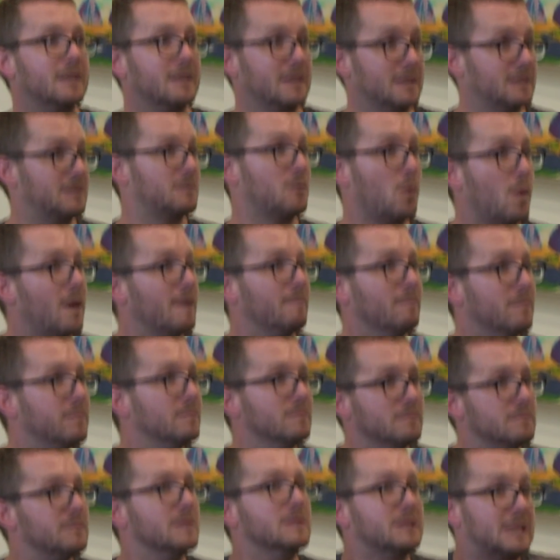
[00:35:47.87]
and
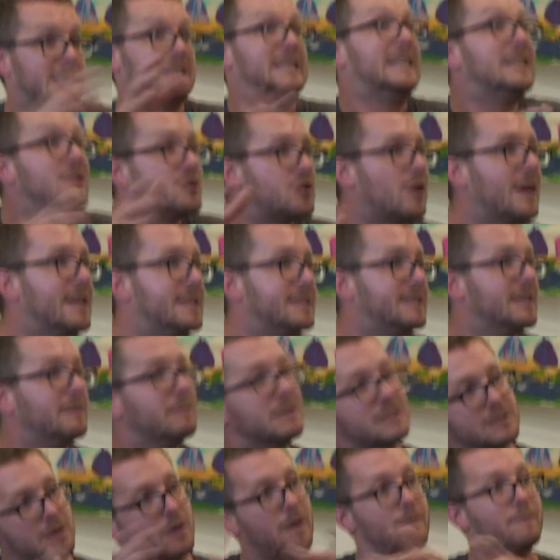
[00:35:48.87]
it's
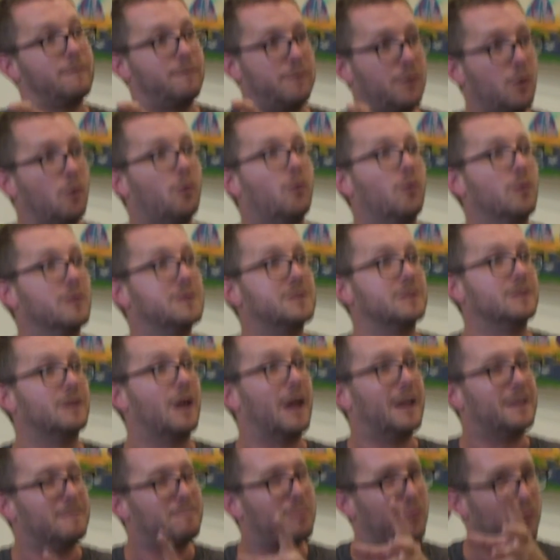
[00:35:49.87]
interesting, it's quite flawed,
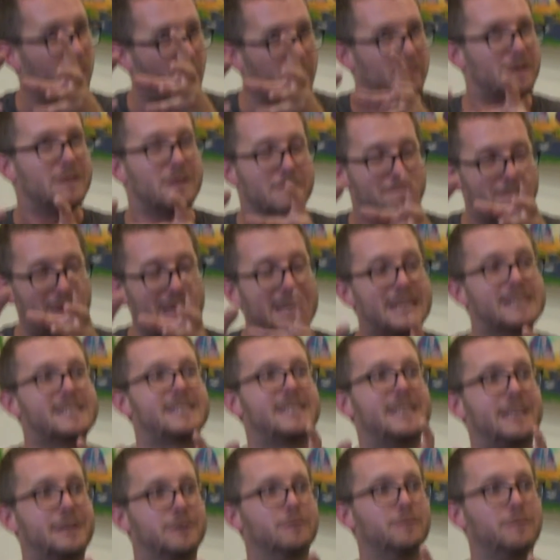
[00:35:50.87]
and probably the
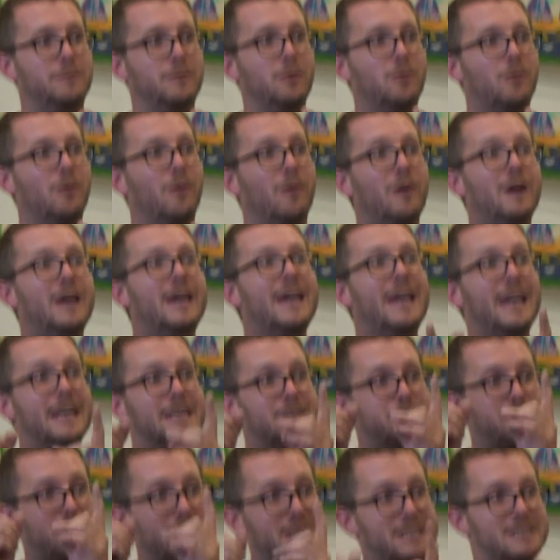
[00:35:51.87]
biggest single flaw
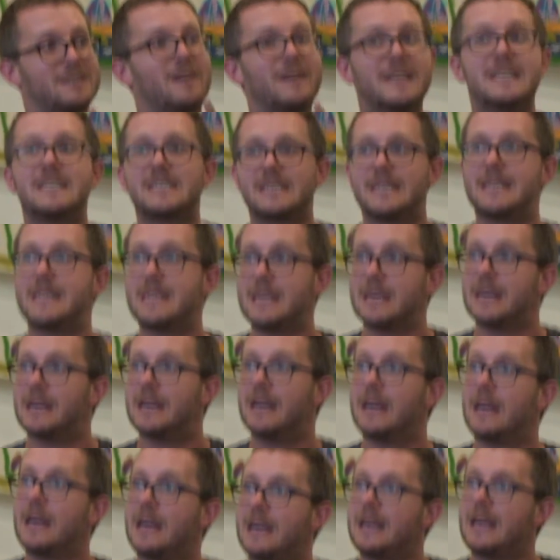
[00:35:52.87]
is precisely
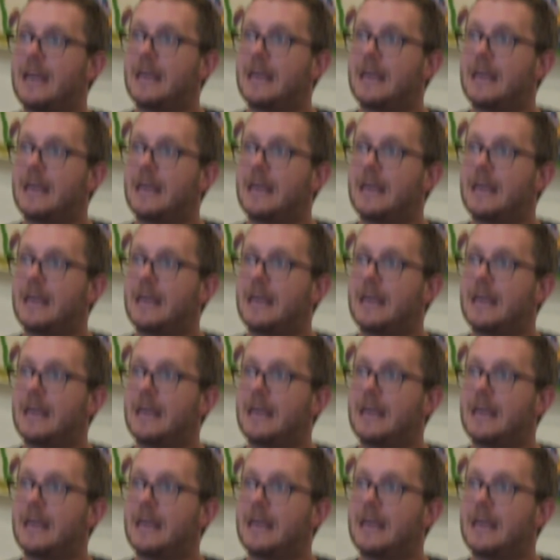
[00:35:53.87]
there.